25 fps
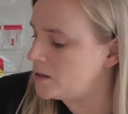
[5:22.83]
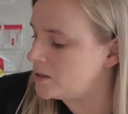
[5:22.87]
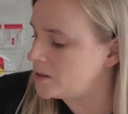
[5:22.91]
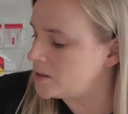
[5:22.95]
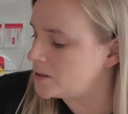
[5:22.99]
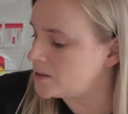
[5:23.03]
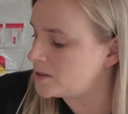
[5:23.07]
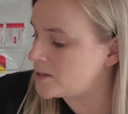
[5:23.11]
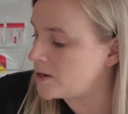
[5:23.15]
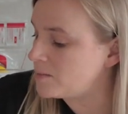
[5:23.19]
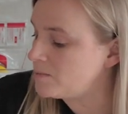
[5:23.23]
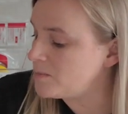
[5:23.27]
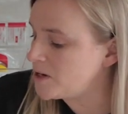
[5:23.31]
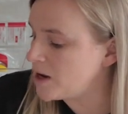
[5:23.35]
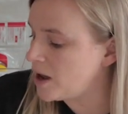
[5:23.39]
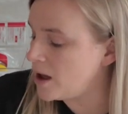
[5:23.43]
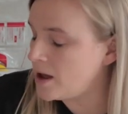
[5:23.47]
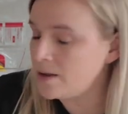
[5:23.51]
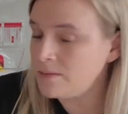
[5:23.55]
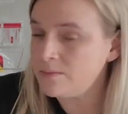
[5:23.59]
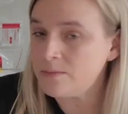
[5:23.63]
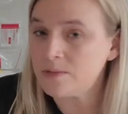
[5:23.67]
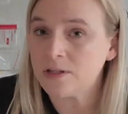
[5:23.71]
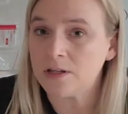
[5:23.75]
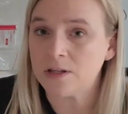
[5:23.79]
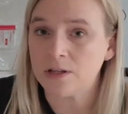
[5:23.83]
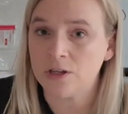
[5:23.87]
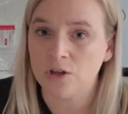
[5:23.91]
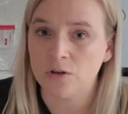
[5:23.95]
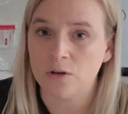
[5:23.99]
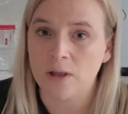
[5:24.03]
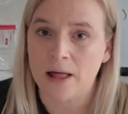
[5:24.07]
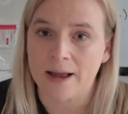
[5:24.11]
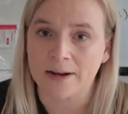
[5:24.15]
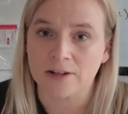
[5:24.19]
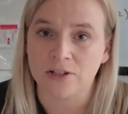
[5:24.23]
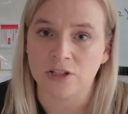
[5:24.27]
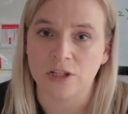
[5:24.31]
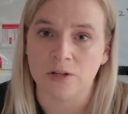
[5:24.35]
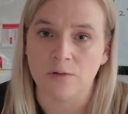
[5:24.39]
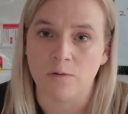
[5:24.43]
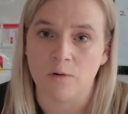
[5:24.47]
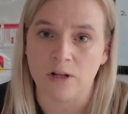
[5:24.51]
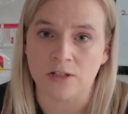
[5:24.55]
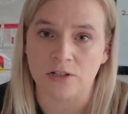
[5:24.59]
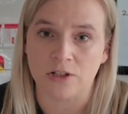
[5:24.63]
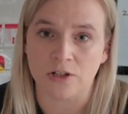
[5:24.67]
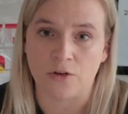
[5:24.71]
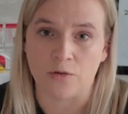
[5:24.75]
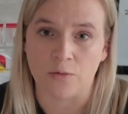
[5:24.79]
Sometimes you'll actually
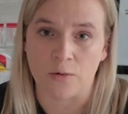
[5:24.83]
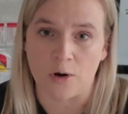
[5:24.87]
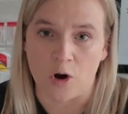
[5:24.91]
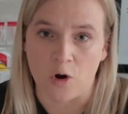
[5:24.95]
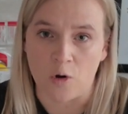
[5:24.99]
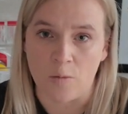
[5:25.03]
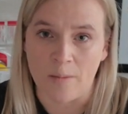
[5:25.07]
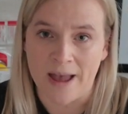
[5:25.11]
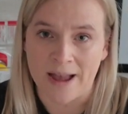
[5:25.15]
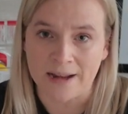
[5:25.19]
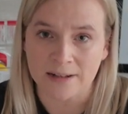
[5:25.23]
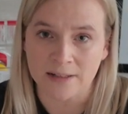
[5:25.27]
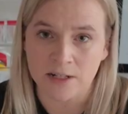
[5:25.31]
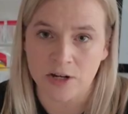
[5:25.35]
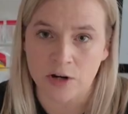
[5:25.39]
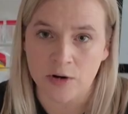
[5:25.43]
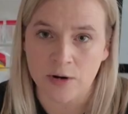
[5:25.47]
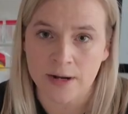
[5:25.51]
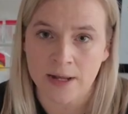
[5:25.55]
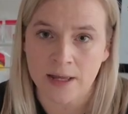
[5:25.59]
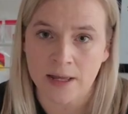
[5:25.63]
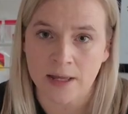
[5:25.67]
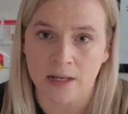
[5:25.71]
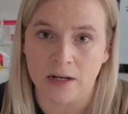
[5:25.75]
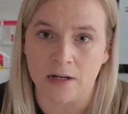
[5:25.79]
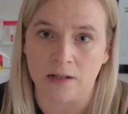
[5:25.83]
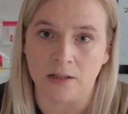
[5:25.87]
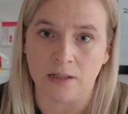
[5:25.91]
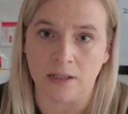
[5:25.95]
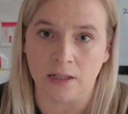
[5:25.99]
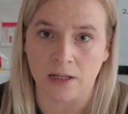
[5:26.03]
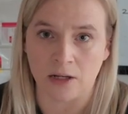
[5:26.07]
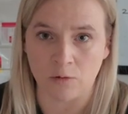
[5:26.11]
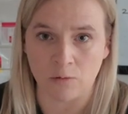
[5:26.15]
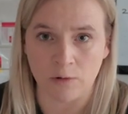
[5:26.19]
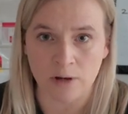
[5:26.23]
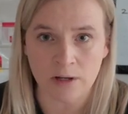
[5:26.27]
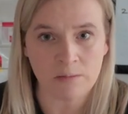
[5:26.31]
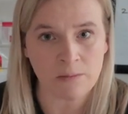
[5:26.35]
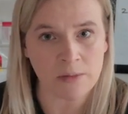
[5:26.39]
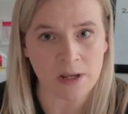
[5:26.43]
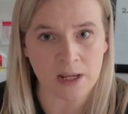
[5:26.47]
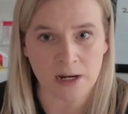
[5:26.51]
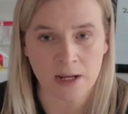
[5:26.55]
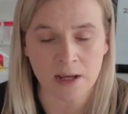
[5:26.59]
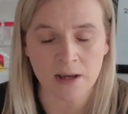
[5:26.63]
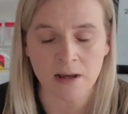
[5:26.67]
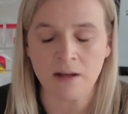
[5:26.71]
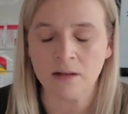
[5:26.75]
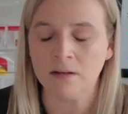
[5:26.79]
want to grow bacteria in a liquid
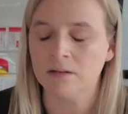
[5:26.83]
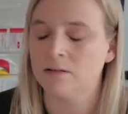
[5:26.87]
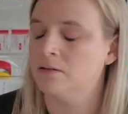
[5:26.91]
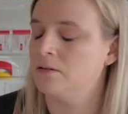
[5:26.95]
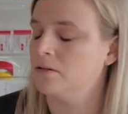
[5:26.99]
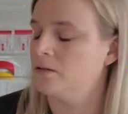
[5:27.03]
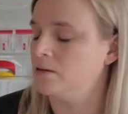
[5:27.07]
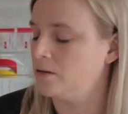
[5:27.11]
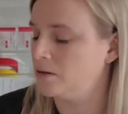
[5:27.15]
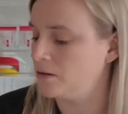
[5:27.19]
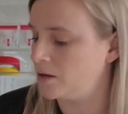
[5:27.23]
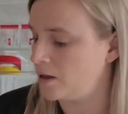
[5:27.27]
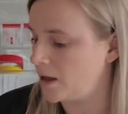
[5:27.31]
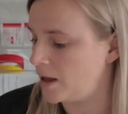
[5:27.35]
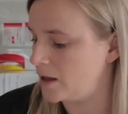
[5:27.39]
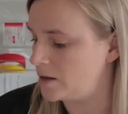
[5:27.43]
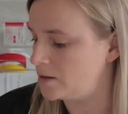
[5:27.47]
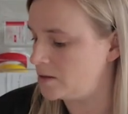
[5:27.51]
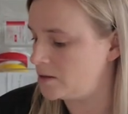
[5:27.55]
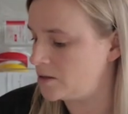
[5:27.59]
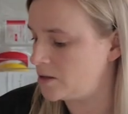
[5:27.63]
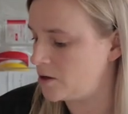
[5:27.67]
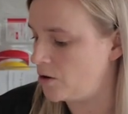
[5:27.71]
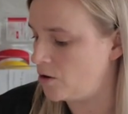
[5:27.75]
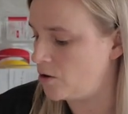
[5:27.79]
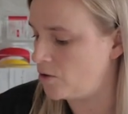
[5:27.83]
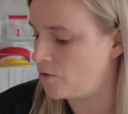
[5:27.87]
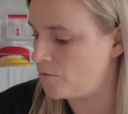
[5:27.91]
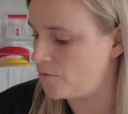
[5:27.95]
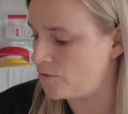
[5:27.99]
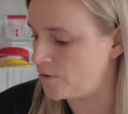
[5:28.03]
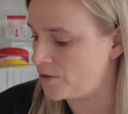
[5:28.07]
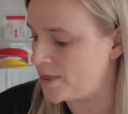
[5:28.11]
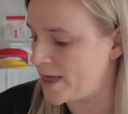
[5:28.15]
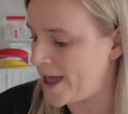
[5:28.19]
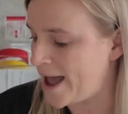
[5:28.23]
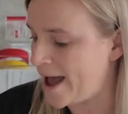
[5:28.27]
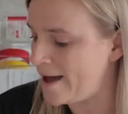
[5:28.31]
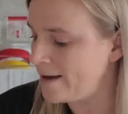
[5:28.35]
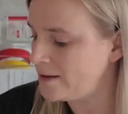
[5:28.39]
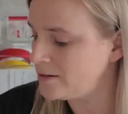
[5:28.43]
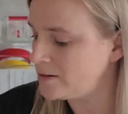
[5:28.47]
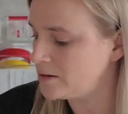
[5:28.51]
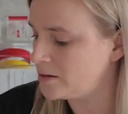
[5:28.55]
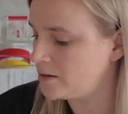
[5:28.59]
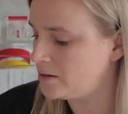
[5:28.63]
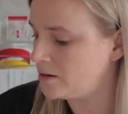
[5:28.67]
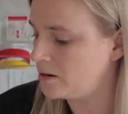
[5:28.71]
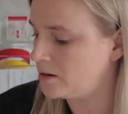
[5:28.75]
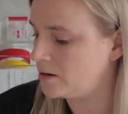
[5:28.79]
media, and so for that
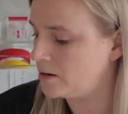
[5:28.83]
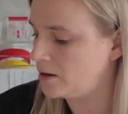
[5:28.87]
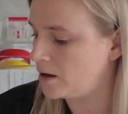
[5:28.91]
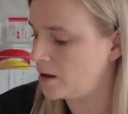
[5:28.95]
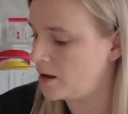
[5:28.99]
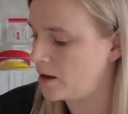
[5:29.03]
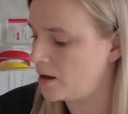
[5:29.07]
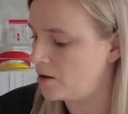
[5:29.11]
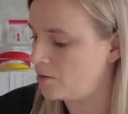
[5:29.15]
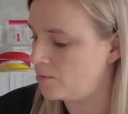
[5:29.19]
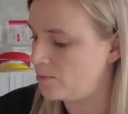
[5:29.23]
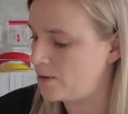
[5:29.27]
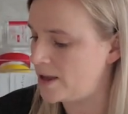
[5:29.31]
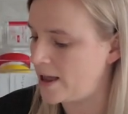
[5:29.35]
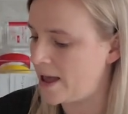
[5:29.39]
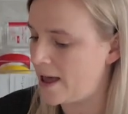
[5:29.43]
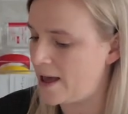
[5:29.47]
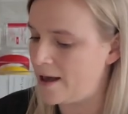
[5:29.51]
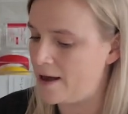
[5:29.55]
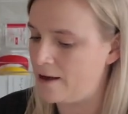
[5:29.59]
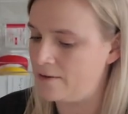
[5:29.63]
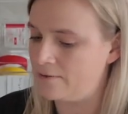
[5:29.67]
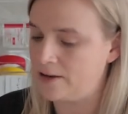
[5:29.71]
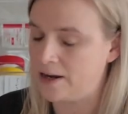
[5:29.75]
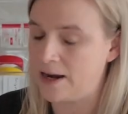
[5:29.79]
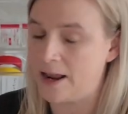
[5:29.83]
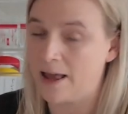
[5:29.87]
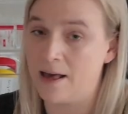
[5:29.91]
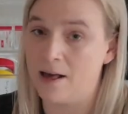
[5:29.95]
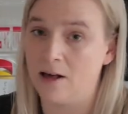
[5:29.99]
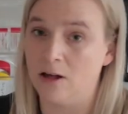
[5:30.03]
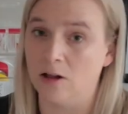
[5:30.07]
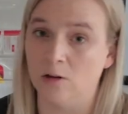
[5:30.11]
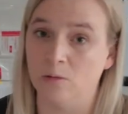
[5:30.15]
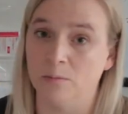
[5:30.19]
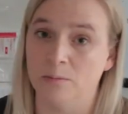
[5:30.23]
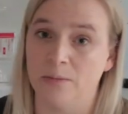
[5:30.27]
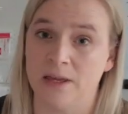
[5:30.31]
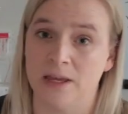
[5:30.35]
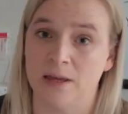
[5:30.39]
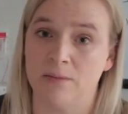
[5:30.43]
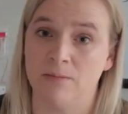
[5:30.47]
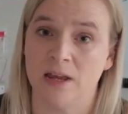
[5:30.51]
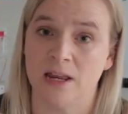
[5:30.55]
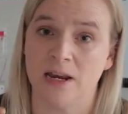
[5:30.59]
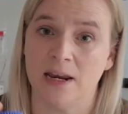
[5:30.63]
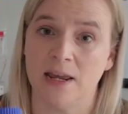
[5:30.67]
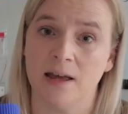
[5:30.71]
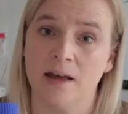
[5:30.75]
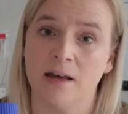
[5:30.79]
we have an LB
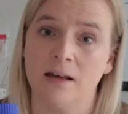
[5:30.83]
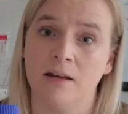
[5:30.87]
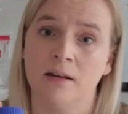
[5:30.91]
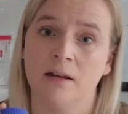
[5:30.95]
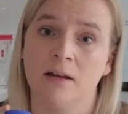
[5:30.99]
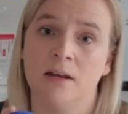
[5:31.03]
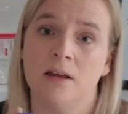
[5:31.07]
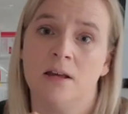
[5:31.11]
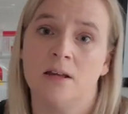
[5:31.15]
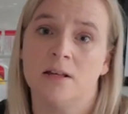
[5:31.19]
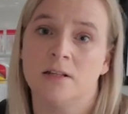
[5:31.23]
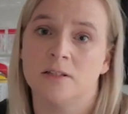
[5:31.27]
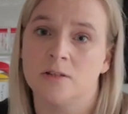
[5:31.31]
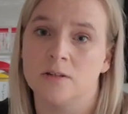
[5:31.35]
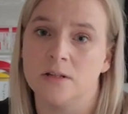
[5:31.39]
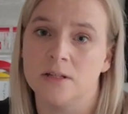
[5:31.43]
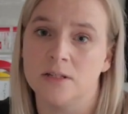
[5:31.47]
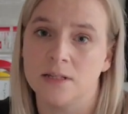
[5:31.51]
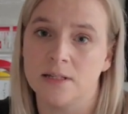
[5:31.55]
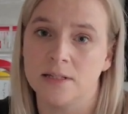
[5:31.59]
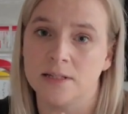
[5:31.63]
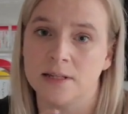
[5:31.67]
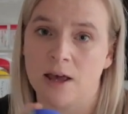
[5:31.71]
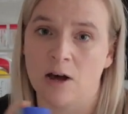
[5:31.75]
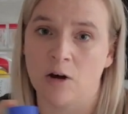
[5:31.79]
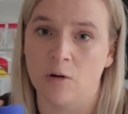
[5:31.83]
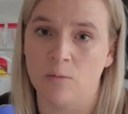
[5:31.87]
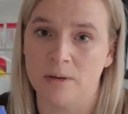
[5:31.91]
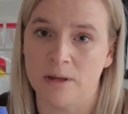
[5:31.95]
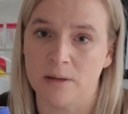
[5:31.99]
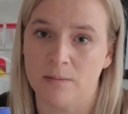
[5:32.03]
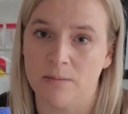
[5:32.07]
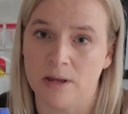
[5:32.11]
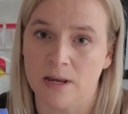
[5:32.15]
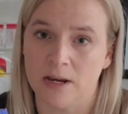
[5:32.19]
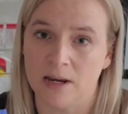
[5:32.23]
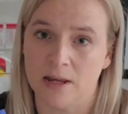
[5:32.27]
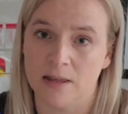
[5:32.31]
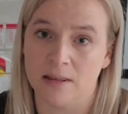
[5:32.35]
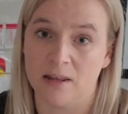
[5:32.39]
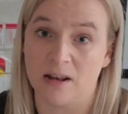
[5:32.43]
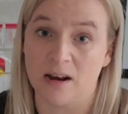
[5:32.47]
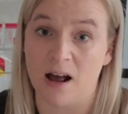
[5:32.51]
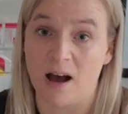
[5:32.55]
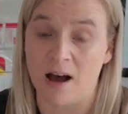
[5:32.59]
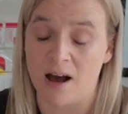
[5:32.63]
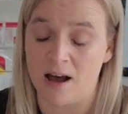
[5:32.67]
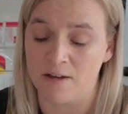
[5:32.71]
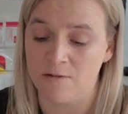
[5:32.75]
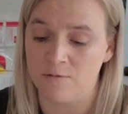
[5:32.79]
media. So this is LB media that
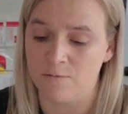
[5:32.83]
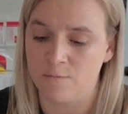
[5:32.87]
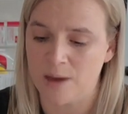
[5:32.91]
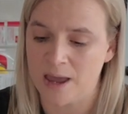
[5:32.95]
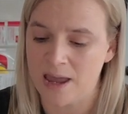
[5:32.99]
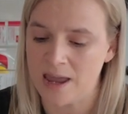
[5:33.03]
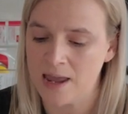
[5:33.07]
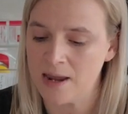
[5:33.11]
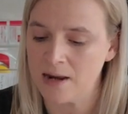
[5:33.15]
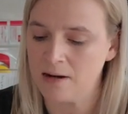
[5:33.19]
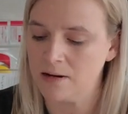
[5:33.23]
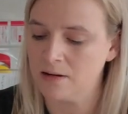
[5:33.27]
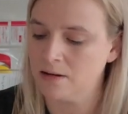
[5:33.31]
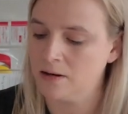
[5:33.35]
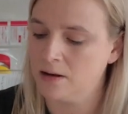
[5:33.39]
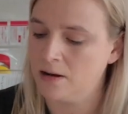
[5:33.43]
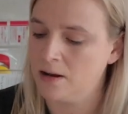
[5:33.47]
I've made.